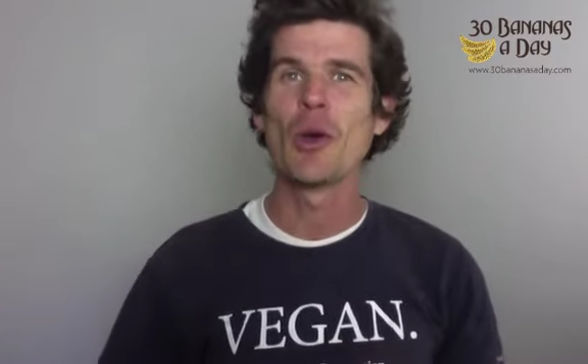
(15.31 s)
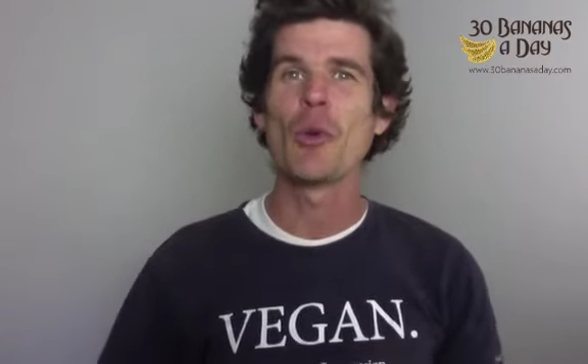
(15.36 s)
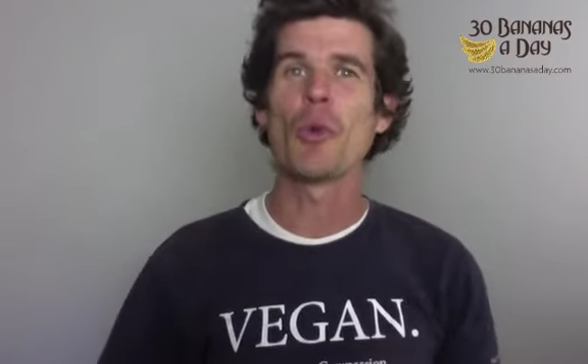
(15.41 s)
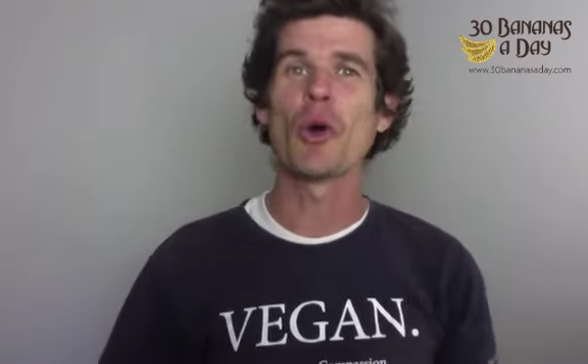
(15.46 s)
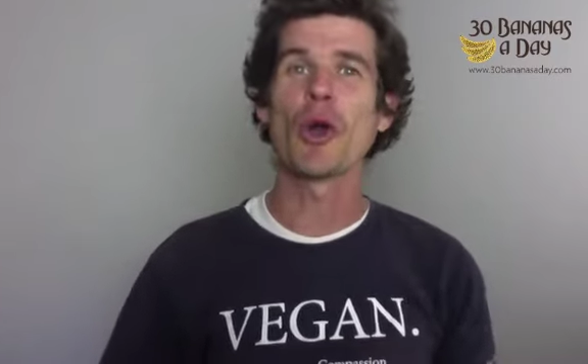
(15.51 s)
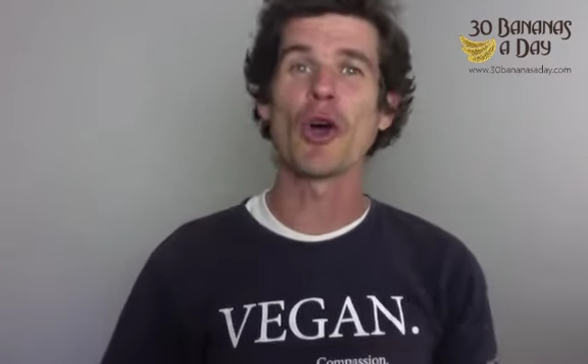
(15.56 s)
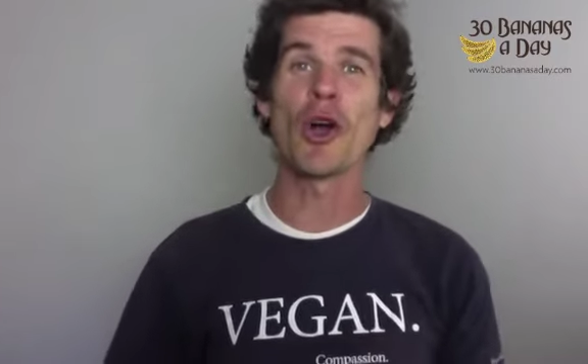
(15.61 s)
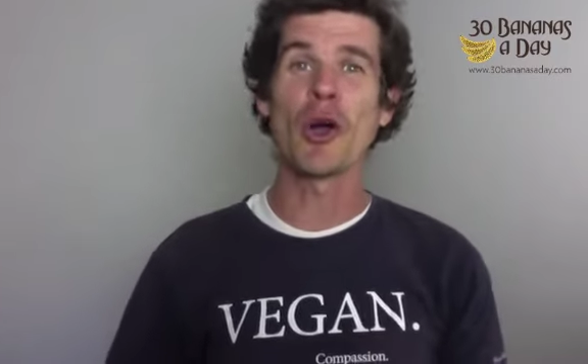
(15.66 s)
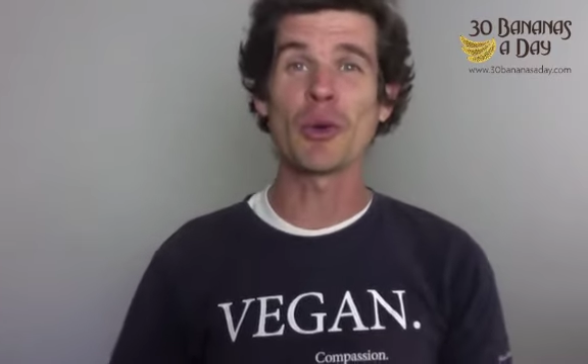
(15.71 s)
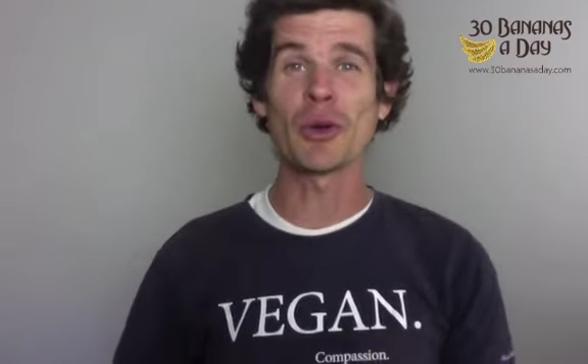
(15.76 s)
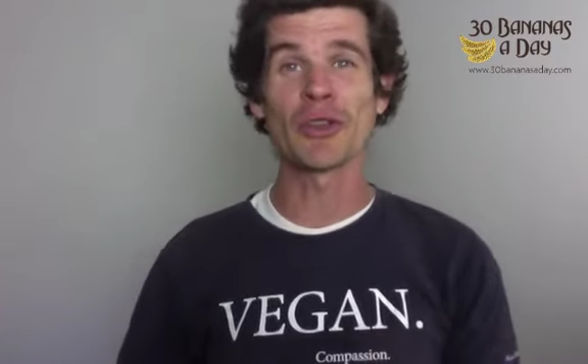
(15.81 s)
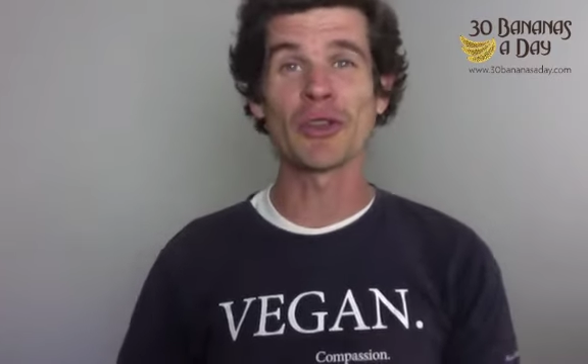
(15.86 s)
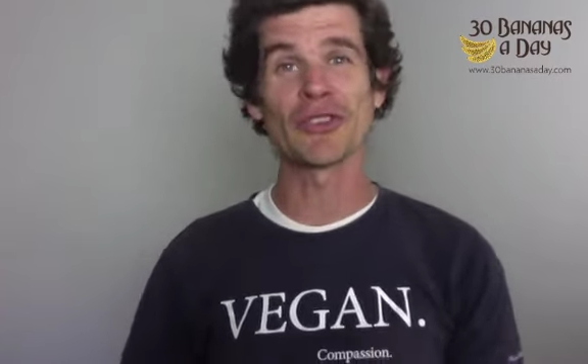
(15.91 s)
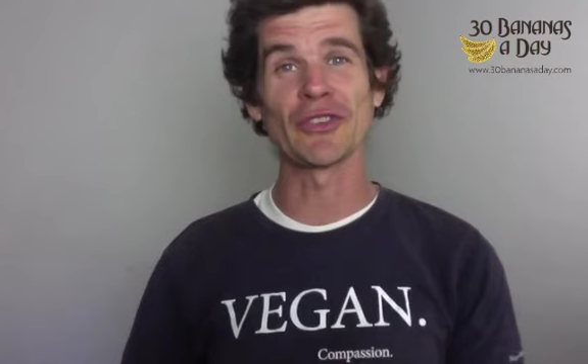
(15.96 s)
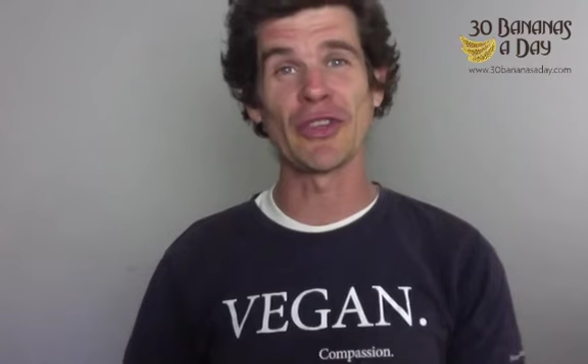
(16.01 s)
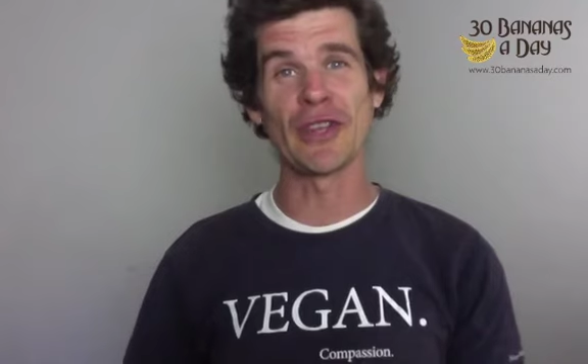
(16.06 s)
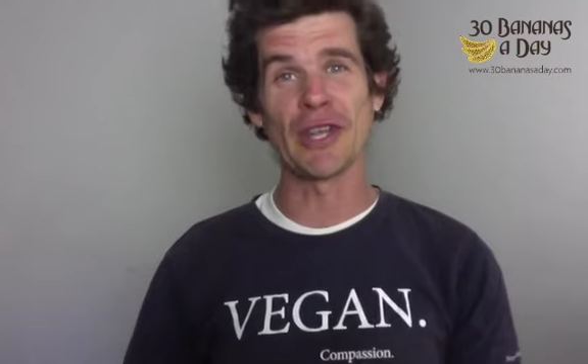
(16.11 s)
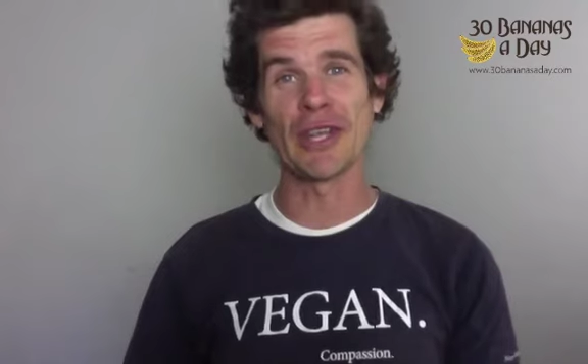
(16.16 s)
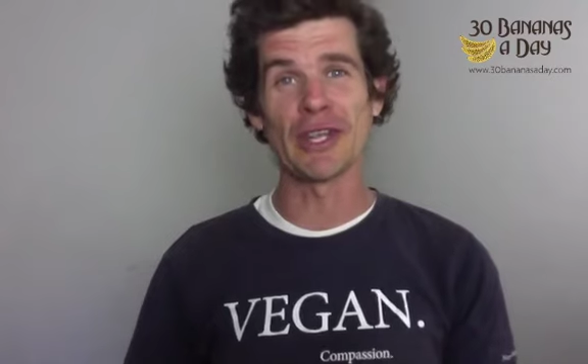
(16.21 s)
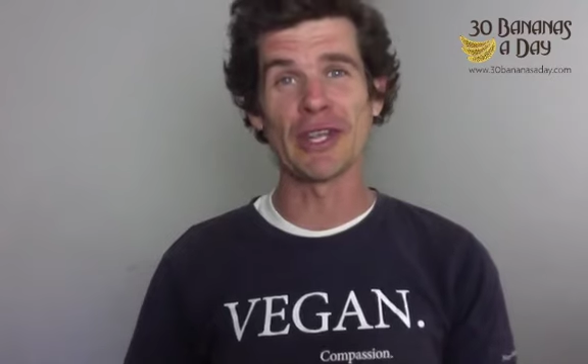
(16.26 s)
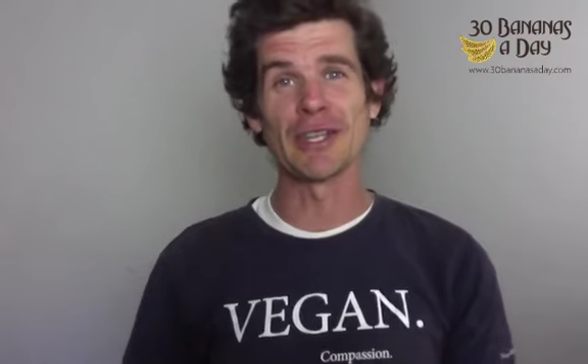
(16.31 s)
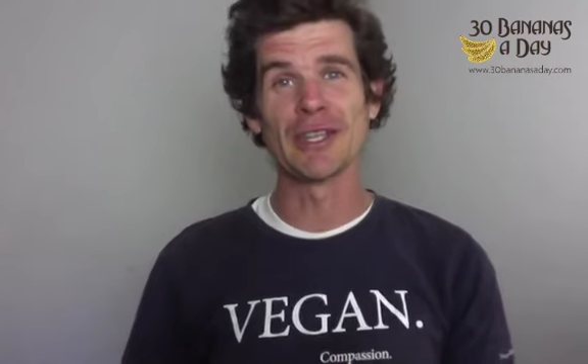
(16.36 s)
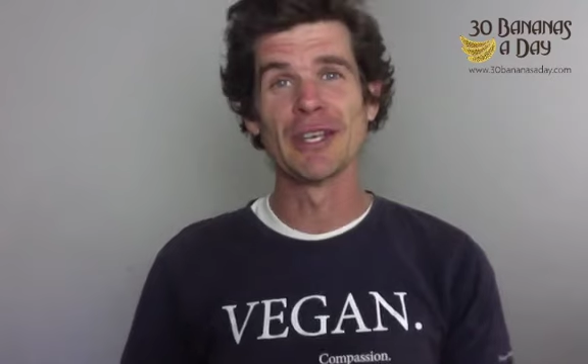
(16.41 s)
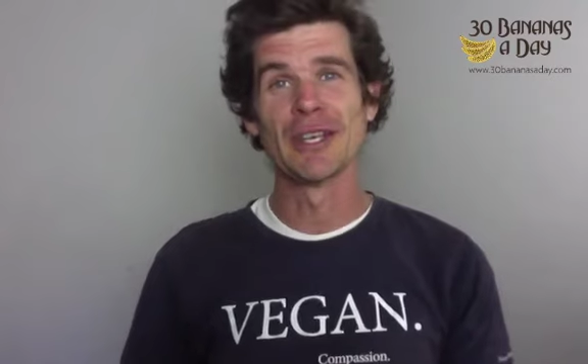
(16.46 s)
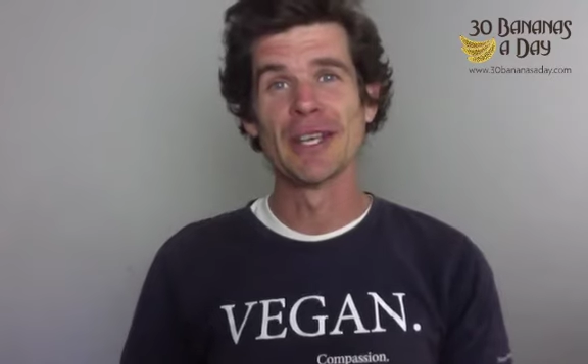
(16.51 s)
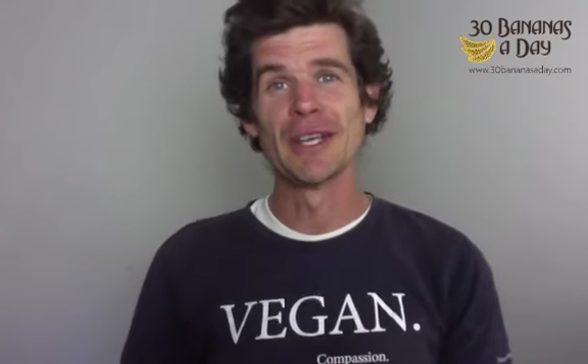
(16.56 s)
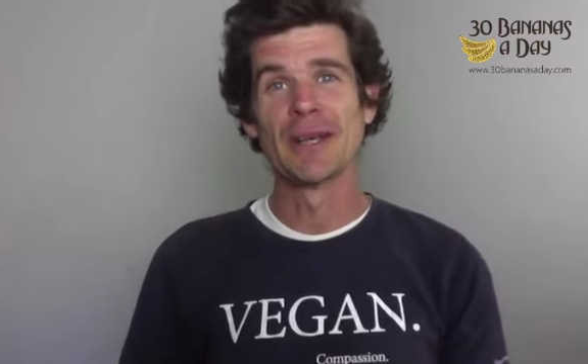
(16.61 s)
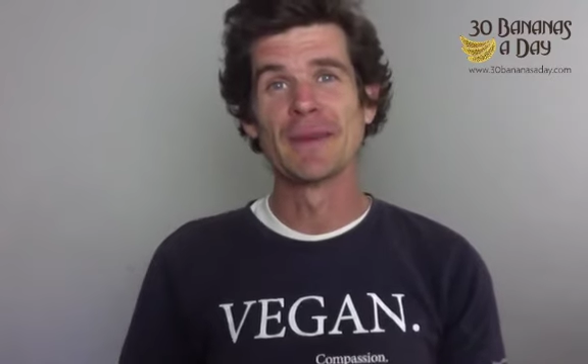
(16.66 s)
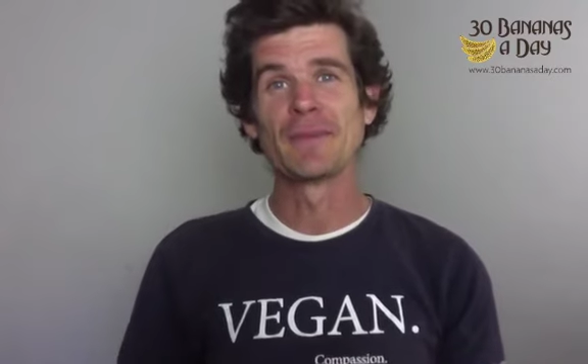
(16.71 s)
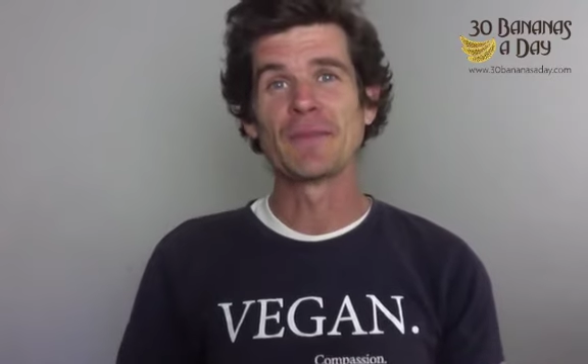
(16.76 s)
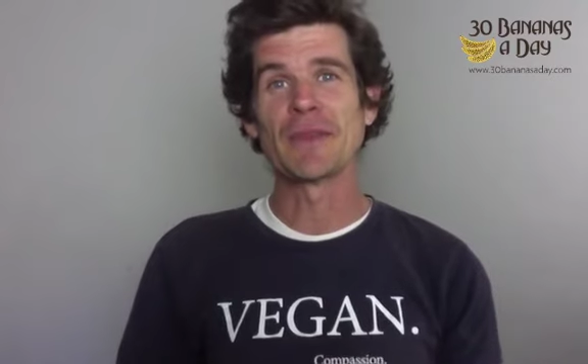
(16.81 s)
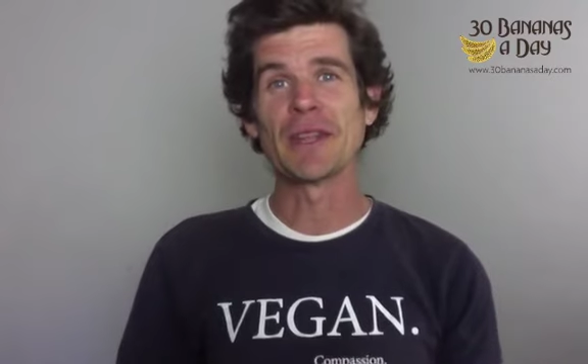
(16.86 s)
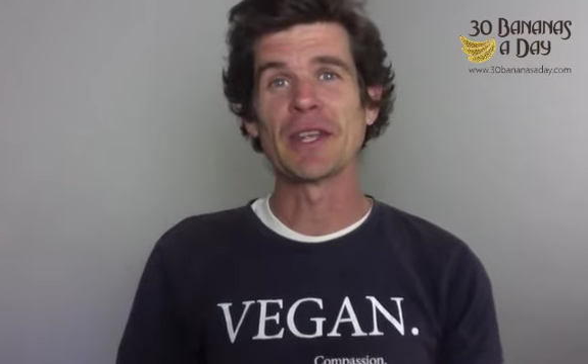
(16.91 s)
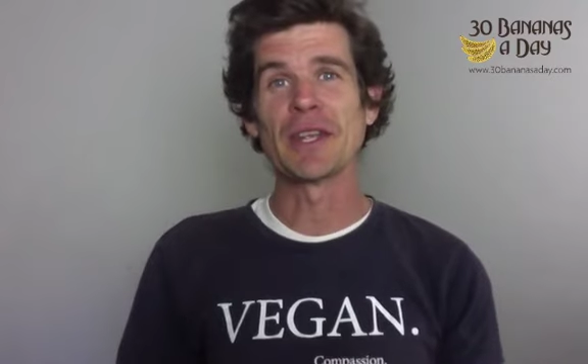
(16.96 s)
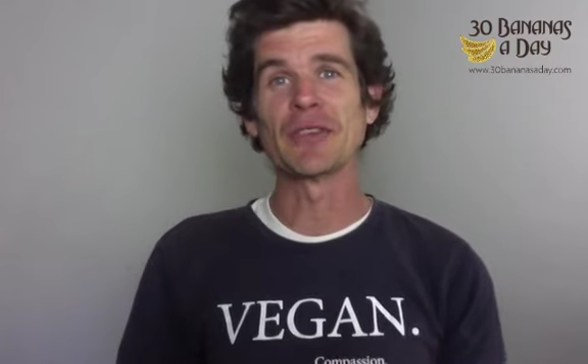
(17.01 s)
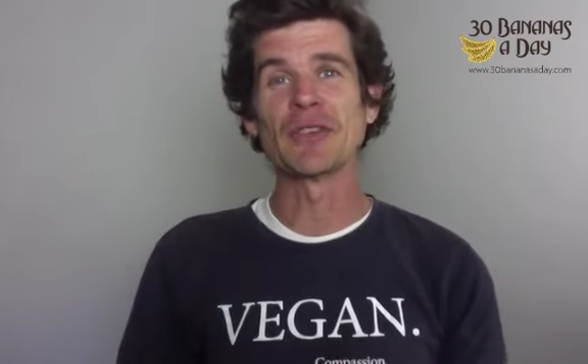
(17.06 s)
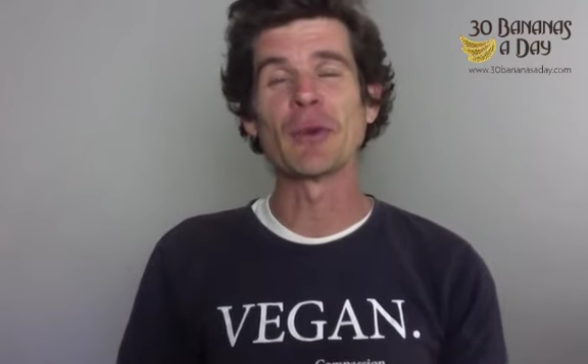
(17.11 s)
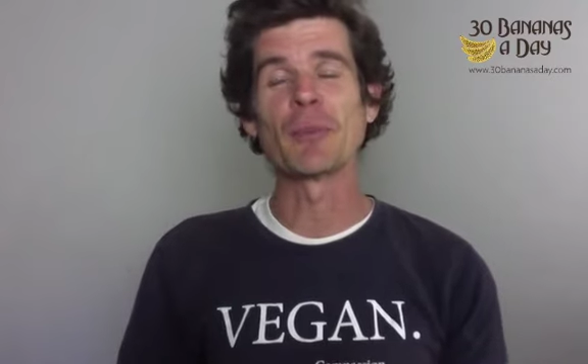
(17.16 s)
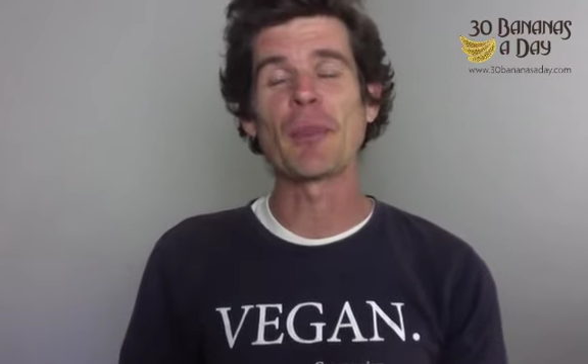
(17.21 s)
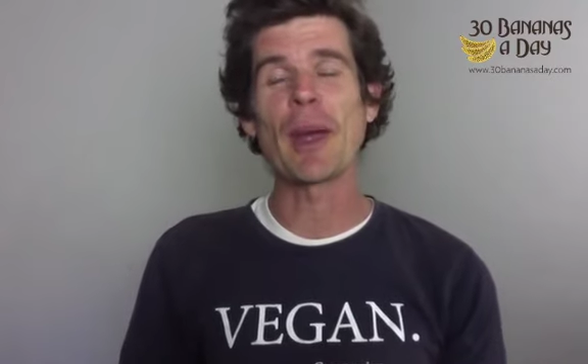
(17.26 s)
What I want to see is the